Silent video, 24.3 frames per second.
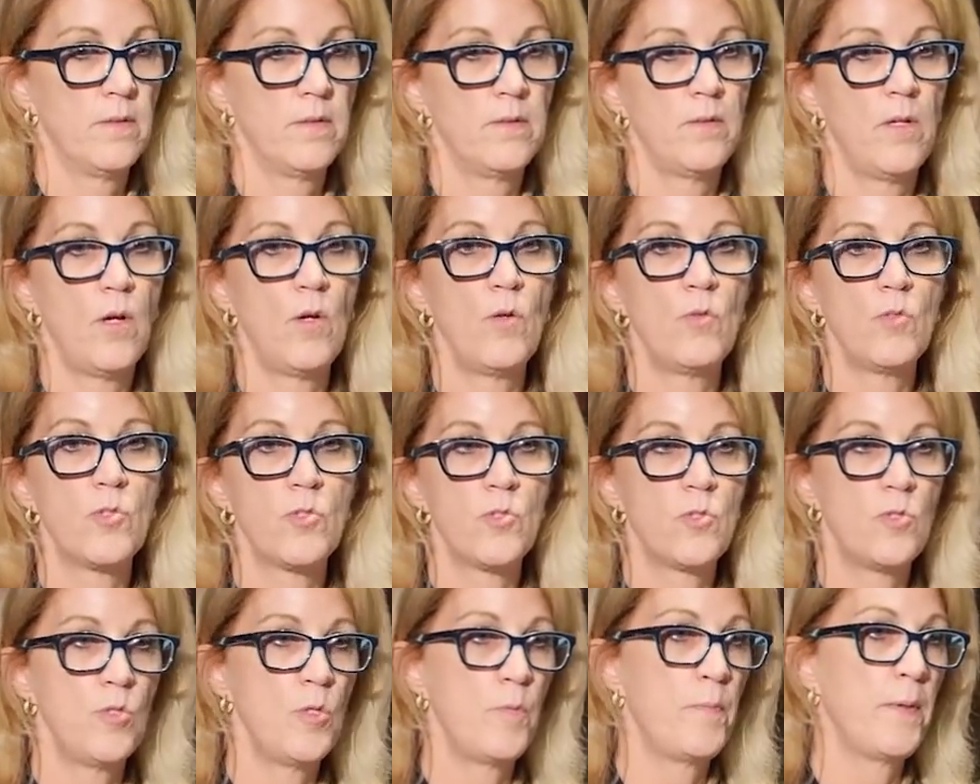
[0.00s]
No
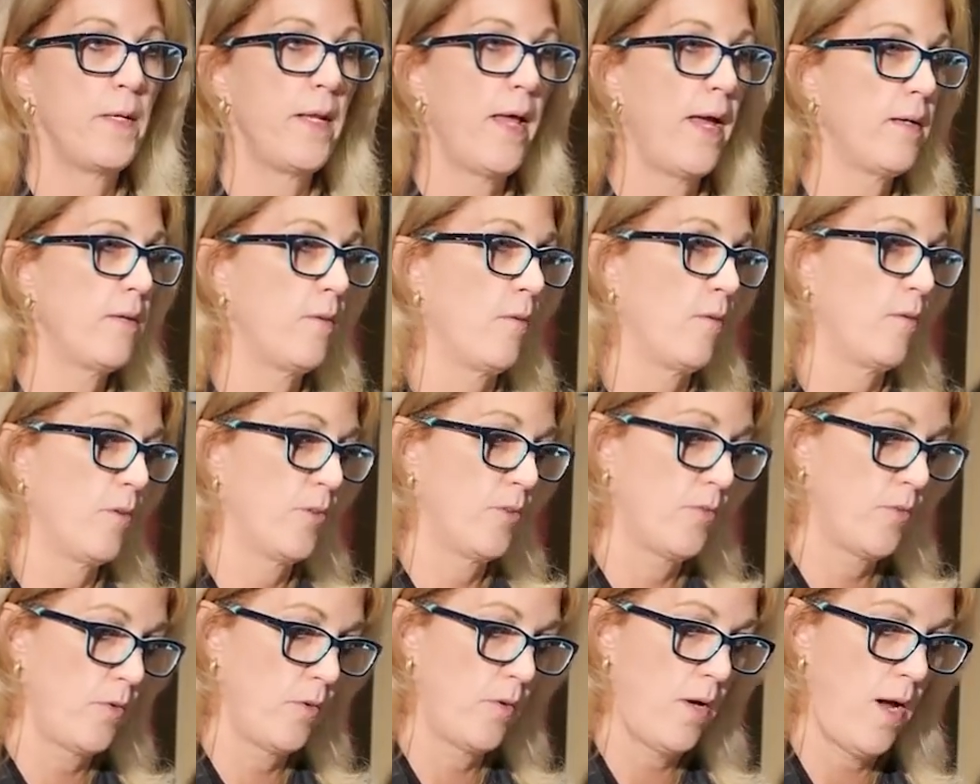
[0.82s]
stupid egg
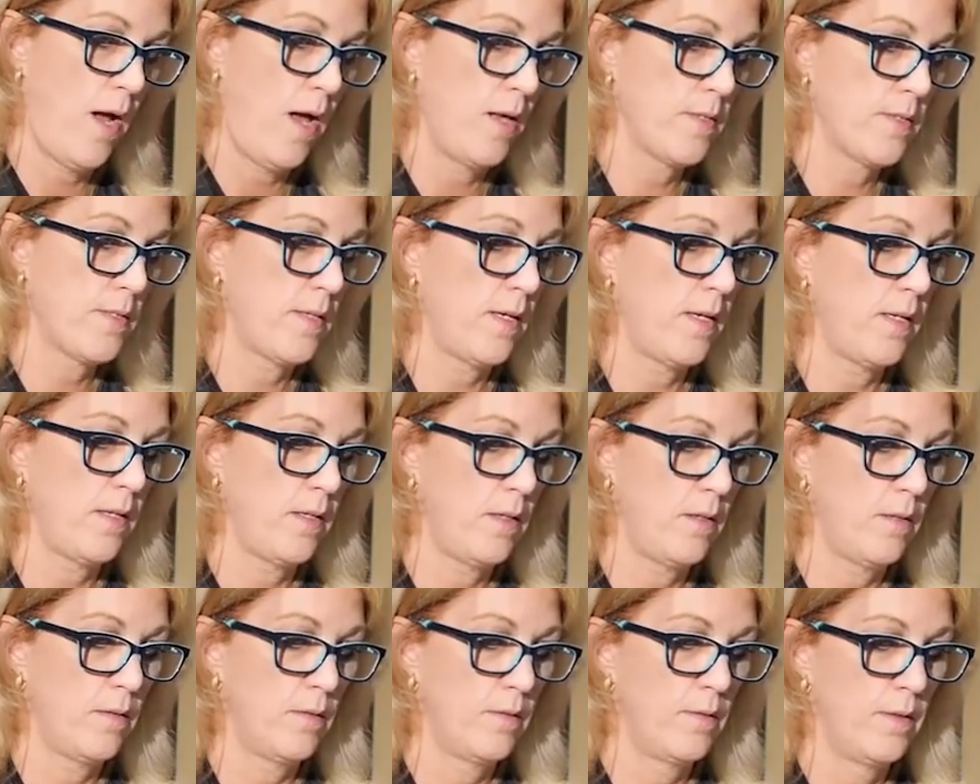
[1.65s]
donors for us, thank
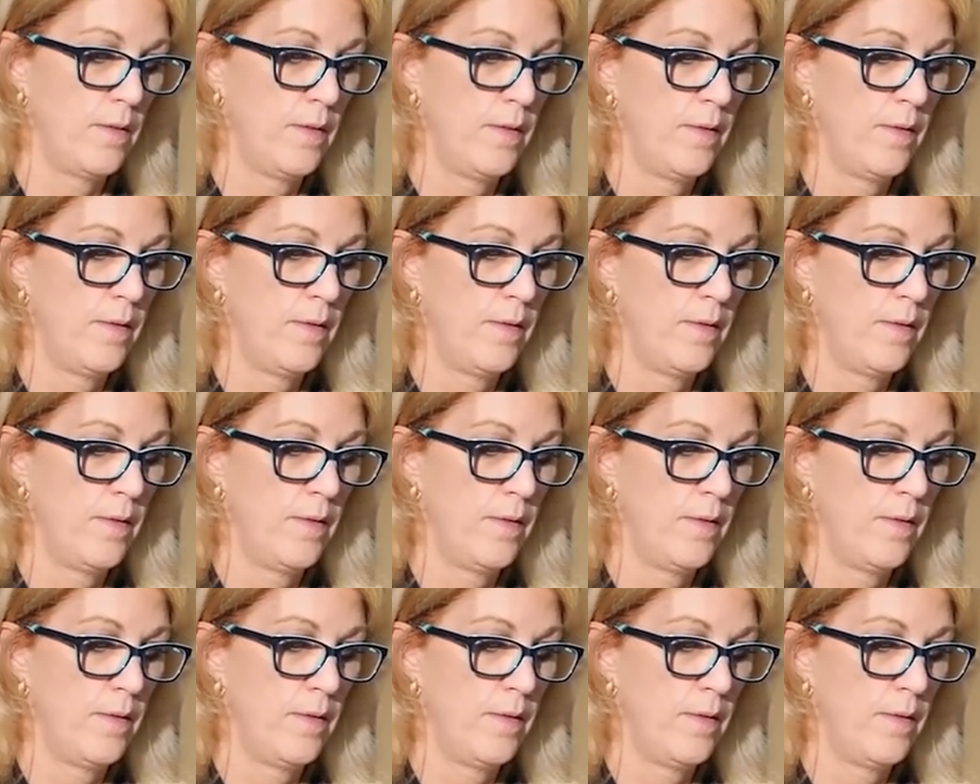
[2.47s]
you.